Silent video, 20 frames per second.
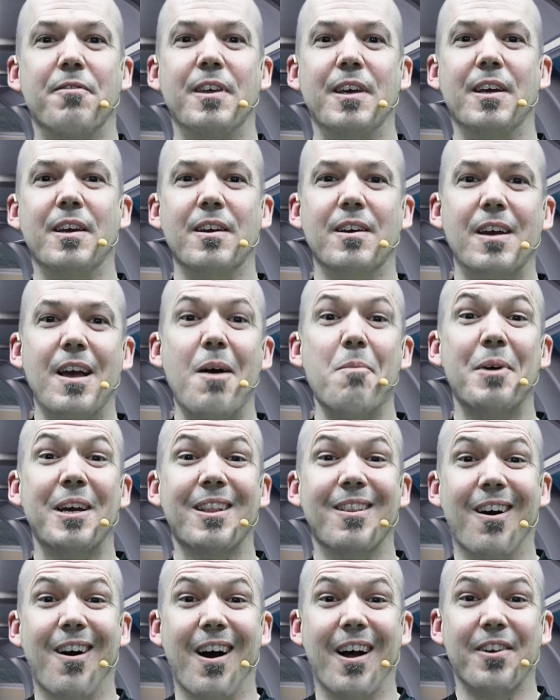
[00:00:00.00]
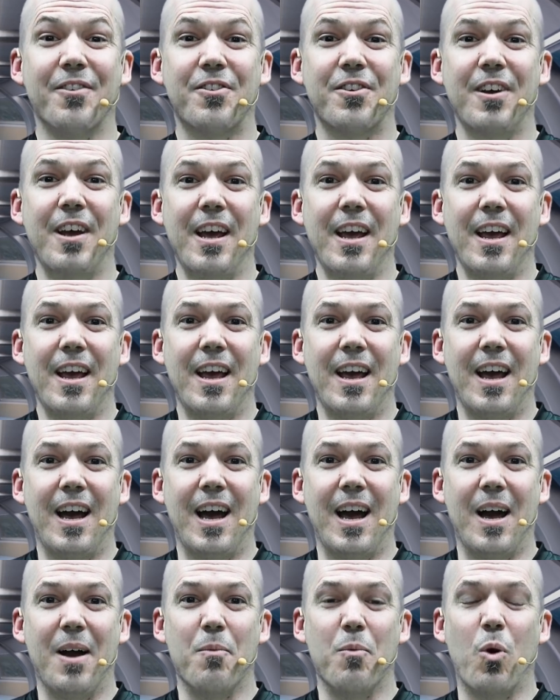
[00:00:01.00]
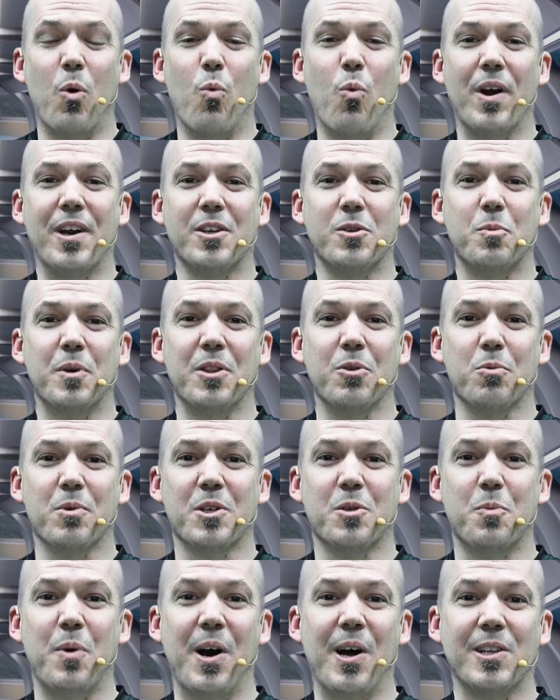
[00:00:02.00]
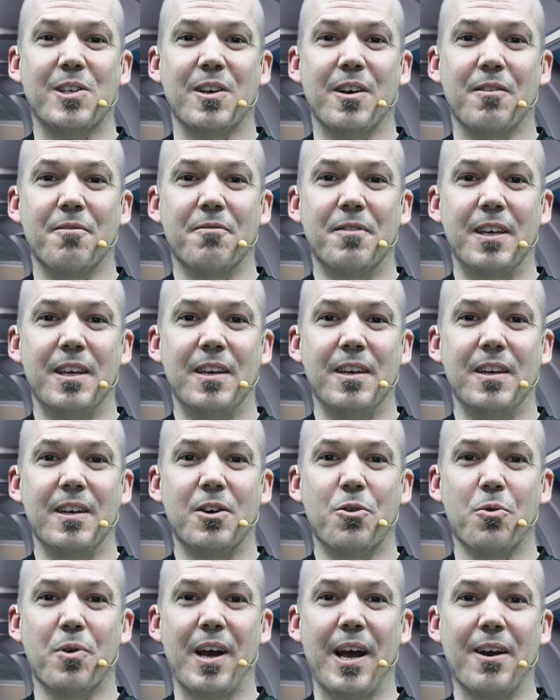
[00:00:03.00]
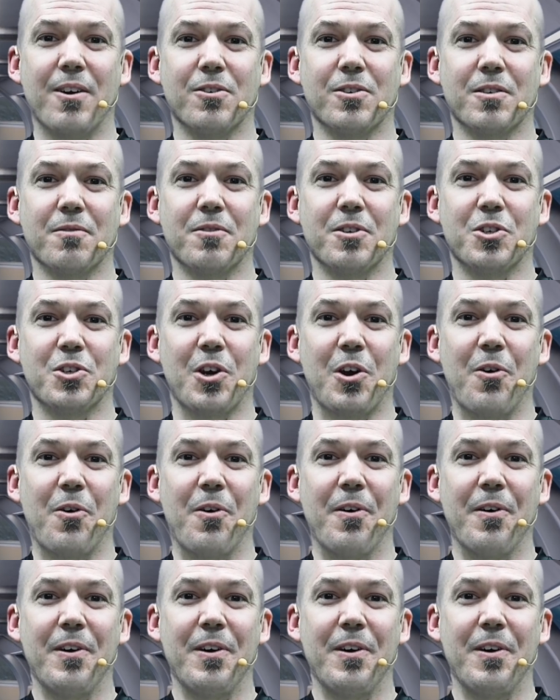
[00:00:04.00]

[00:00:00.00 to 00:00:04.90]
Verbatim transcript: the coming launch, what has been the response of the creators of the show?